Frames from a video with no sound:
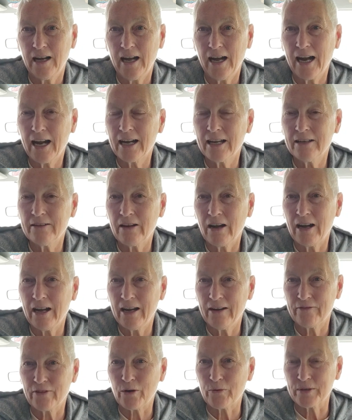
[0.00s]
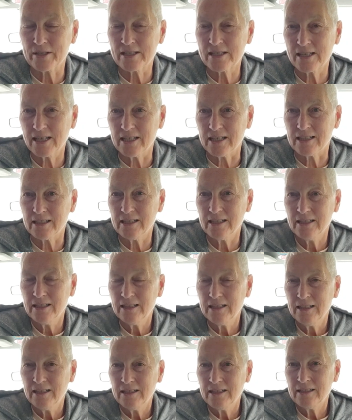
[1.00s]
I have always said
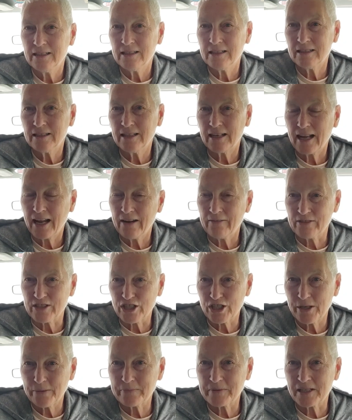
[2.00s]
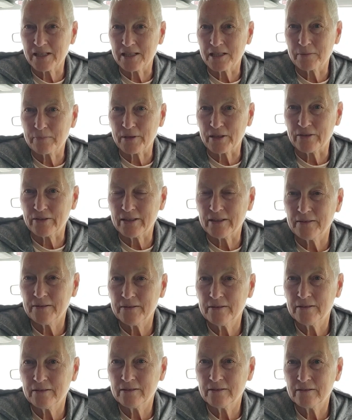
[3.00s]
that I have a gypsy spirit.
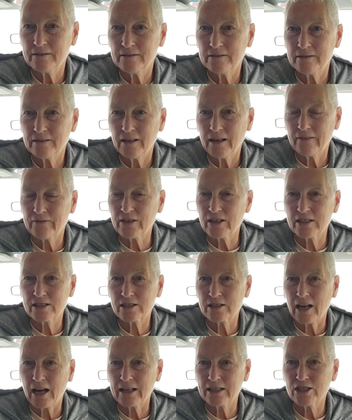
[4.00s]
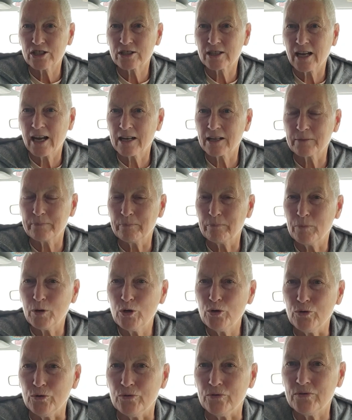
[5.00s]
I guess I just got to
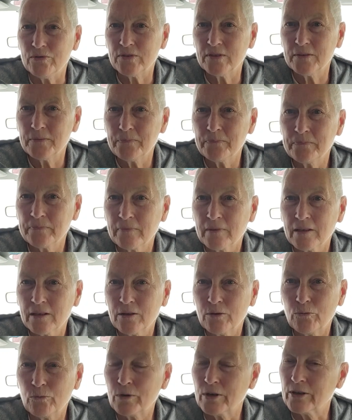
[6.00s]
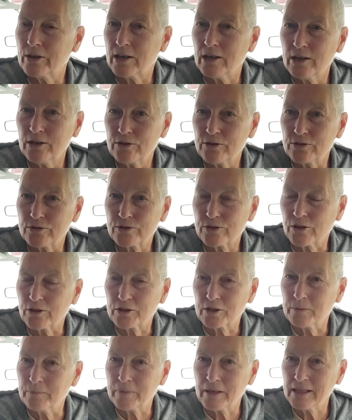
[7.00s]
move where others are
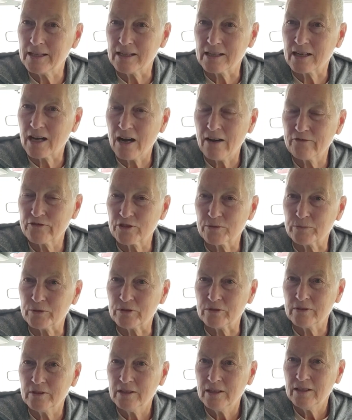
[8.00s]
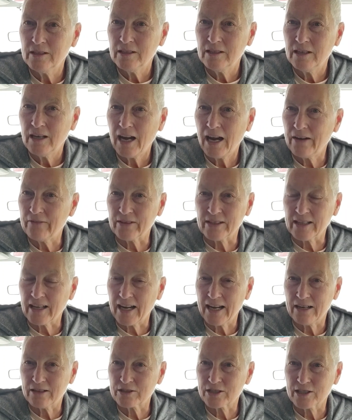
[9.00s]
completely comfortable having the
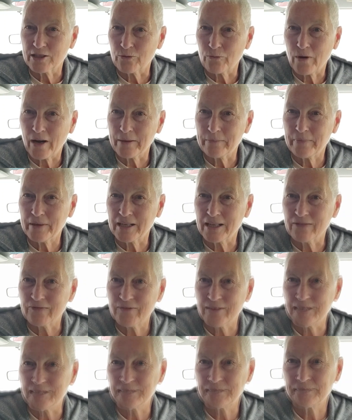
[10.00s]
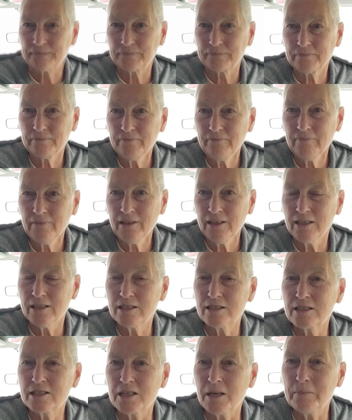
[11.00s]
house and the white picket fence,
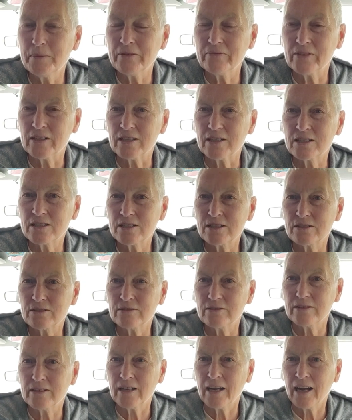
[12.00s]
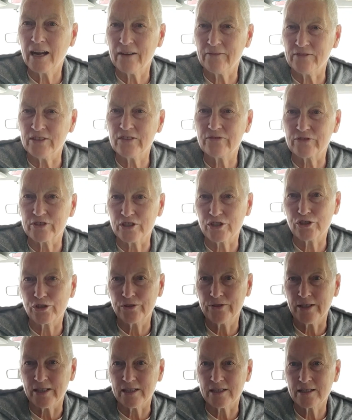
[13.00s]
some of us have different
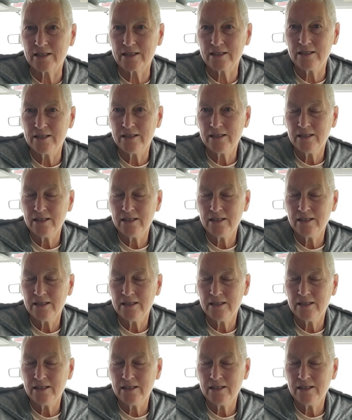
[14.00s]
journeys.